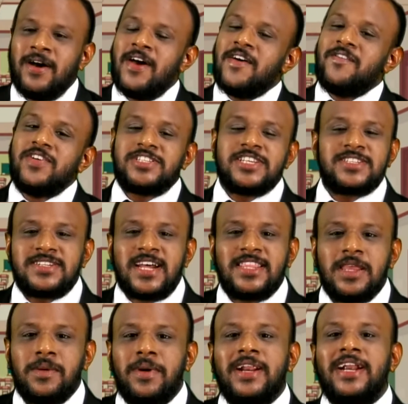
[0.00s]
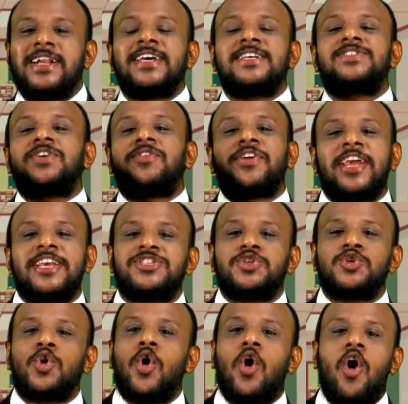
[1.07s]
which is nothing but it is
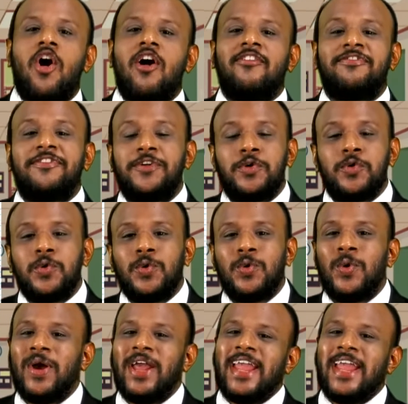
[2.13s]
ratio of two